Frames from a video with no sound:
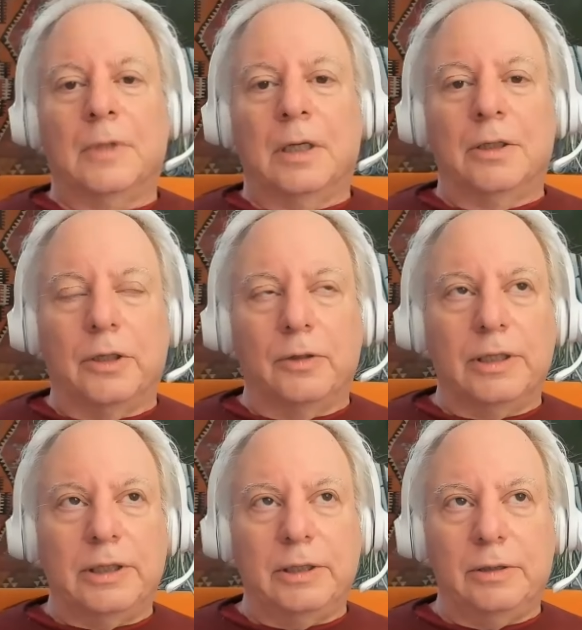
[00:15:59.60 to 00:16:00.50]
So
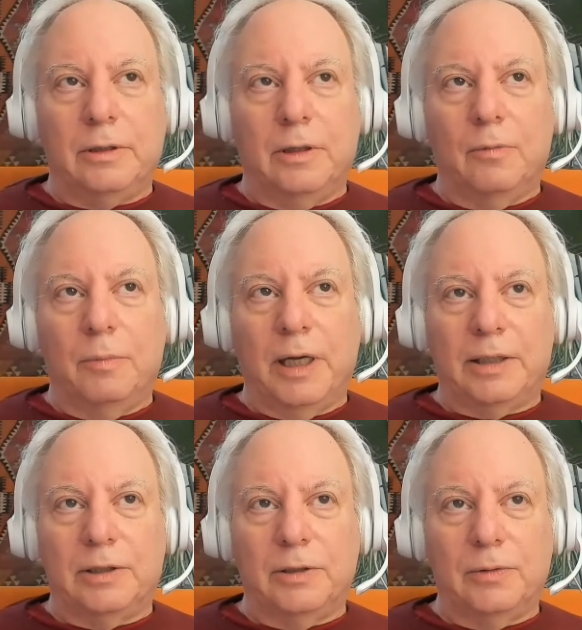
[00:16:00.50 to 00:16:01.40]
let's go back
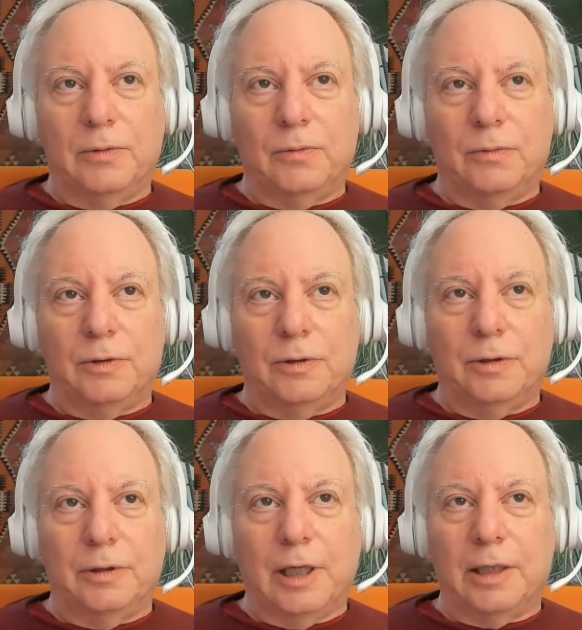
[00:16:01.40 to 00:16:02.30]
to
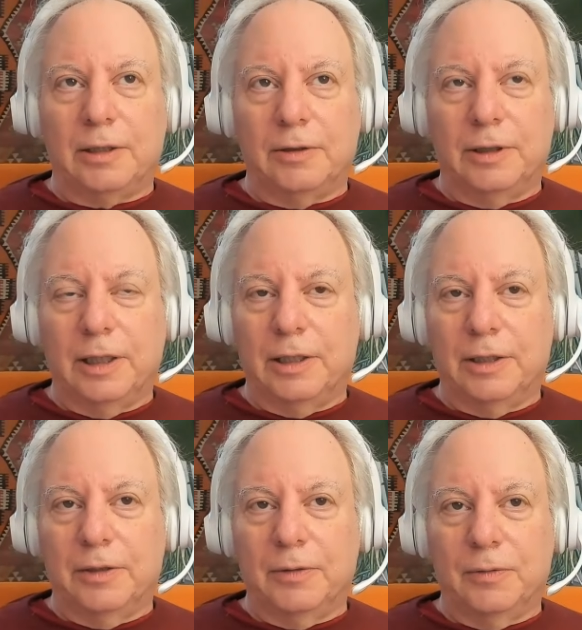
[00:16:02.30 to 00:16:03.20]
your doctor telling
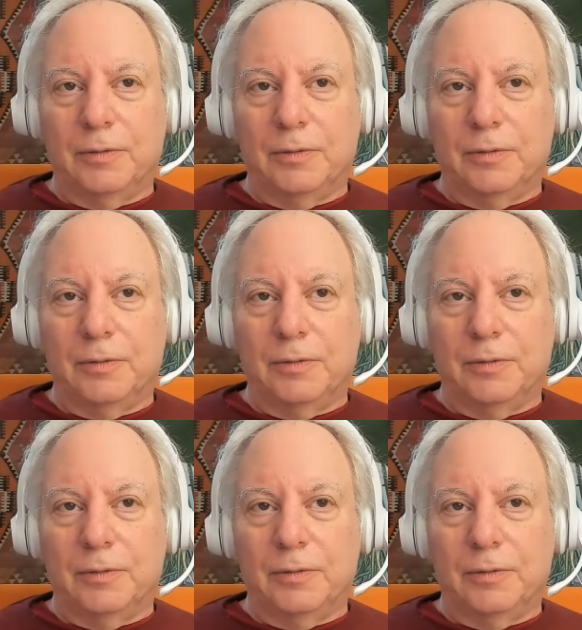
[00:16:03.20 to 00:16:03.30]
you